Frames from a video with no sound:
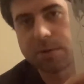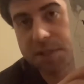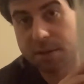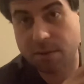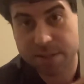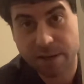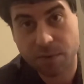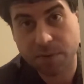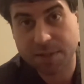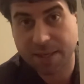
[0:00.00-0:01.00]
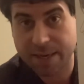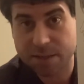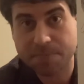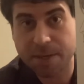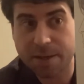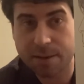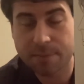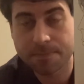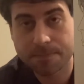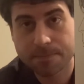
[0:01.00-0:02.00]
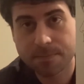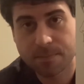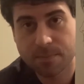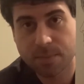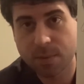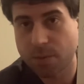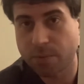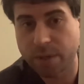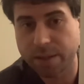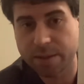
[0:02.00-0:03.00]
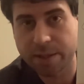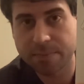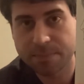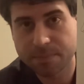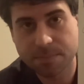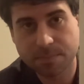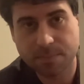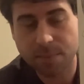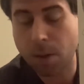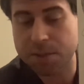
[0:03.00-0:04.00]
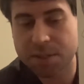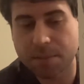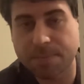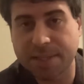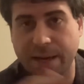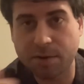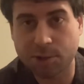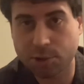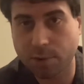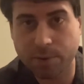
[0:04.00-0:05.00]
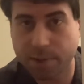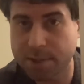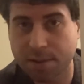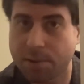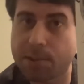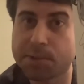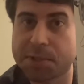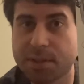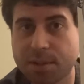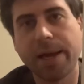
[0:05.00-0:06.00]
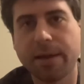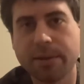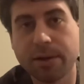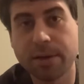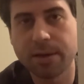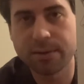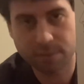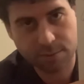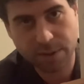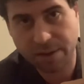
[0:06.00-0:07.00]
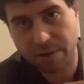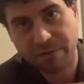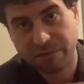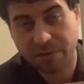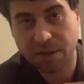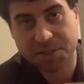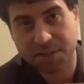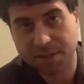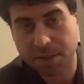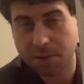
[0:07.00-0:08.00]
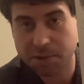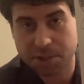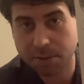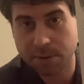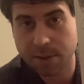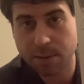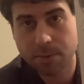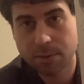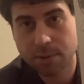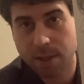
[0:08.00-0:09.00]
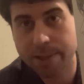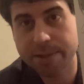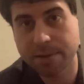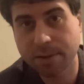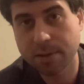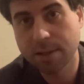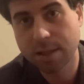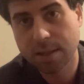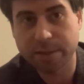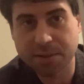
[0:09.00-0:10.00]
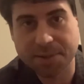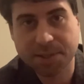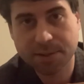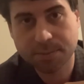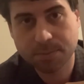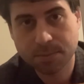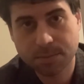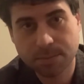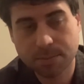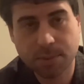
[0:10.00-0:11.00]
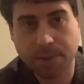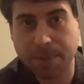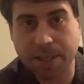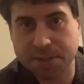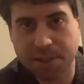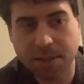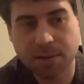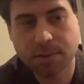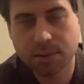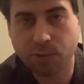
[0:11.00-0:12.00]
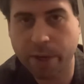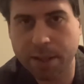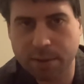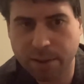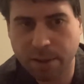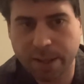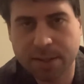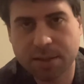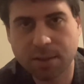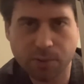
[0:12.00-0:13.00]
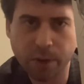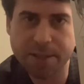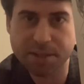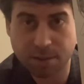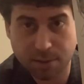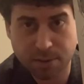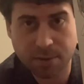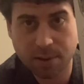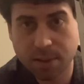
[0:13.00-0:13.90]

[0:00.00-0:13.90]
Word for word: it starts out with Taxman, really awesome downstroke guitars, and the, you know, fuzz guitar solo on here is amazing. Great lyrics, great song,